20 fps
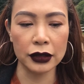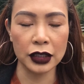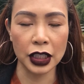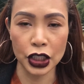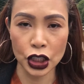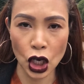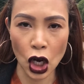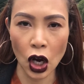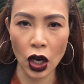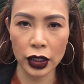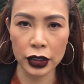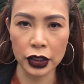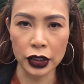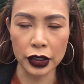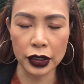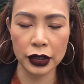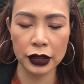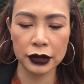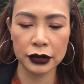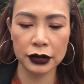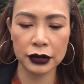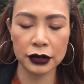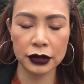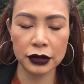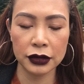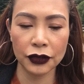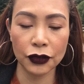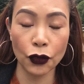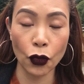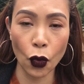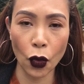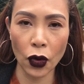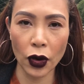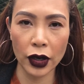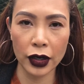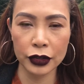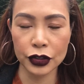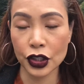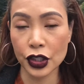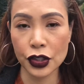a toddler,
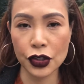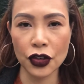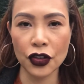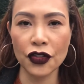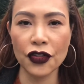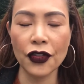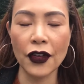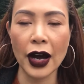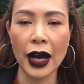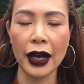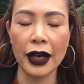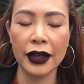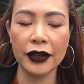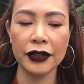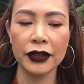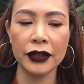4, just turned 5,